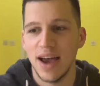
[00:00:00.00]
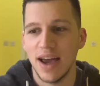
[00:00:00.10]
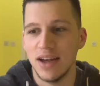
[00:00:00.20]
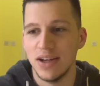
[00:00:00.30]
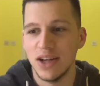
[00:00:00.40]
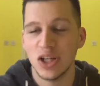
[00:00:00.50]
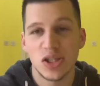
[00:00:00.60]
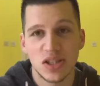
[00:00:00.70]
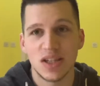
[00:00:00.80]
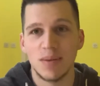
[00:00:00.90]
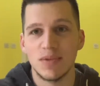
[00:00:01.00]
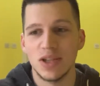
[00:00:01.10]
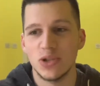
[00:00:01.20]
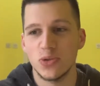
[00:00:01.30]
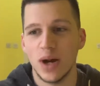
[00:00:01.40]
And that's
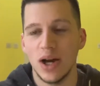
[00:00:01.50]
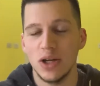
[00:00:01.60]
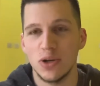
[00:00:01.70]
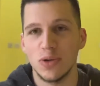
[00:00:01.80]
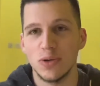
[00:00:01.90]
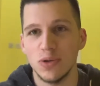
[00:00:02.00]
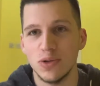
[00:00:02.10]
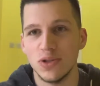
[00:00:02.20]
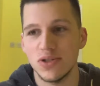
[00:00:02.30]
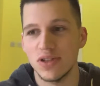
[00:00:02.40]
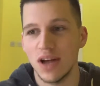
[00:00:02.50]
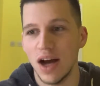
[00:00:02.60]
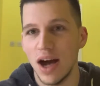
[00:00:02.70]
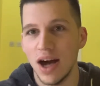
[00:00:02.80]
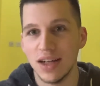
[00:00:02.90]
sometimes why I don't lose
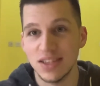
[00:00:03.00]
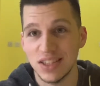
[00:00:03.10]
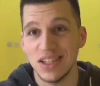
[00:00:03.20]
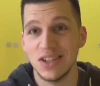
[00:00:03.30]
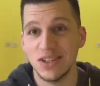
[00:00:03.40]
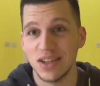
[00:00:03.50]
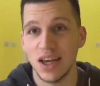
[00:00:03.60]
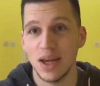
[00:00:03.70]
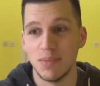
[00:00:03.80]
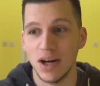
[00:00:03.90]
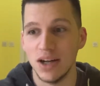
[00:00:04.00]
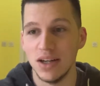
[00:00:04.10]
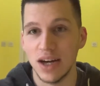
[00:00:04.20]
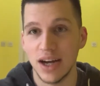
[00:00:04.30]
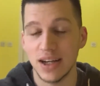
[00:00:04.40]
a single game a
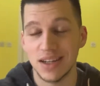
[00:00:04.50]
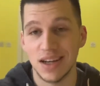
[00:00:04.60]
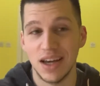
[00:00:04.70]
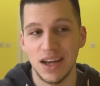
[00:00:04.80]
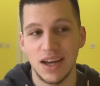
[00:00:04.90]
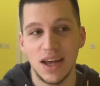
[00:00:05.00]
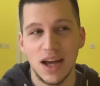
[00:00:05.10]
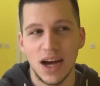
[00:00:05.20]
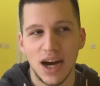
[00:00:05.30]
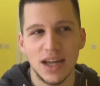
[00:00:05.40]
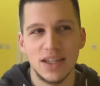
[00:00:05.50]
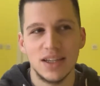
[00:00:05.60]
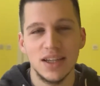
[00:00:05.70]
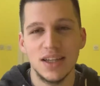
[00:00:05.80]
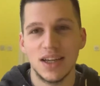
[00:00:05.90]
night. And I
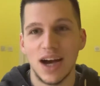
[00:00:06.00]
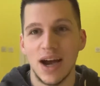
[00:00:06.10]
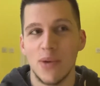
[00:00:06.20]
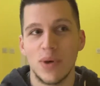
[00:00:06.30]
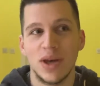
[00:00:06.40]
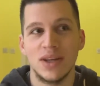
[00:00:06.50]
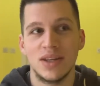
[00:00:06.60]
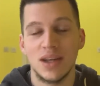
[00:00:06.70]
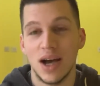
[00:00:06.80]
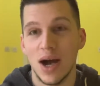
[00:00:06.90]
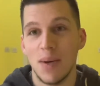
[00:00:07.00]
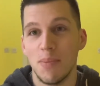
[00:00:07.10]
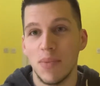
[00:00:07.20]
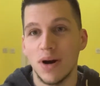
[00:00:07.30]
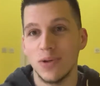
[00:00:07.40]
think I went a
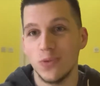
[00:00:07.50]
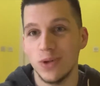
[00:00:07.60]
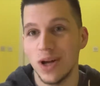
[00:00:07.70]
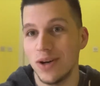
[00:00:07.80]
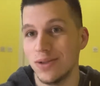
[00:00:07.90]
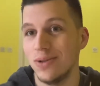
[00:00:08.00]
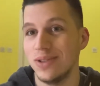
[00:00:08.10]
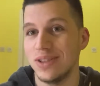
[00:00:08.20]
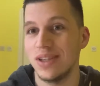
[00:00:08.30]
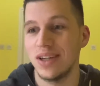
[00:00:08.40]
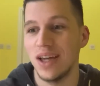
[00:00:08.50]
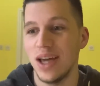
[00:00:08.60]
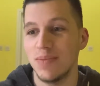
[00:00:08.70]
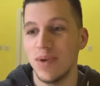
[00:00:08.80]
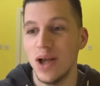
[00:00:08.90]
month without losing a
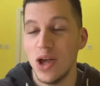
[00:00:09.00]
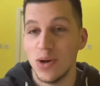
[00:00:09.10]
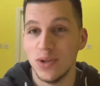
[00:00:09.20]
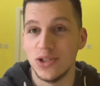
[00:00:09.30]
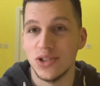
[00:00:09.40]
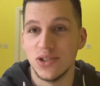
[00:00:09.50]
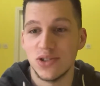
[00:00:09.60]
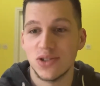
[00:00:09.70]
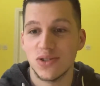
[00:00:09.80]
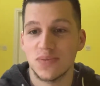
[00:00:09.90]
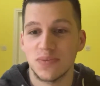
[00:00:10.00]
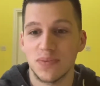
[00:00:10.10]
game, which is